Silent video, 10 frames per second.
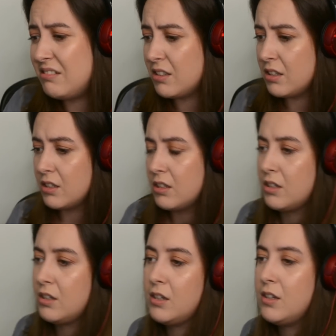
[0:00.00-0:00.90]
Down.
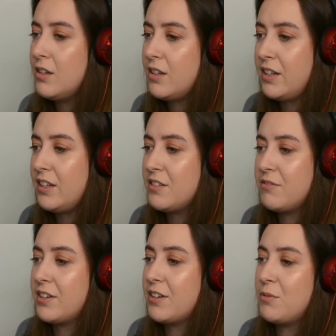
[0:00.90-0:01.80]
I need to
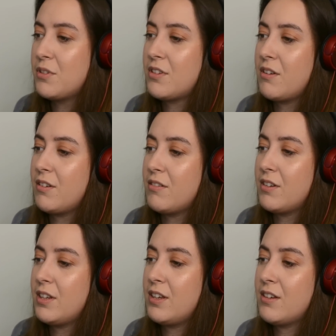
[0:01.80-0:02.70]
figure what's going
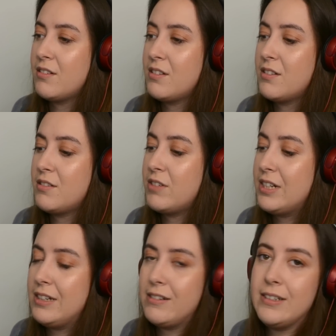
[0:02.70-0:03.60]
on here because this is
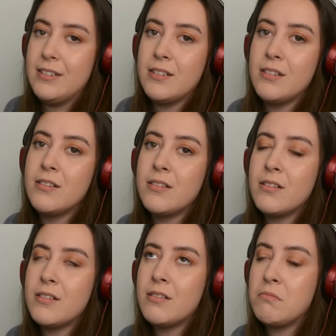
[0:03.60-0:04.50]
really nice.
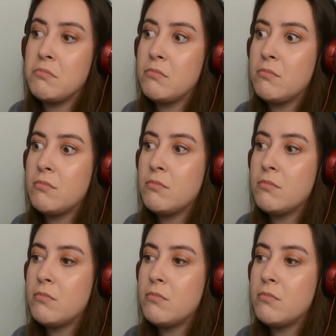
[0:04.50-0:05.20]
Oh.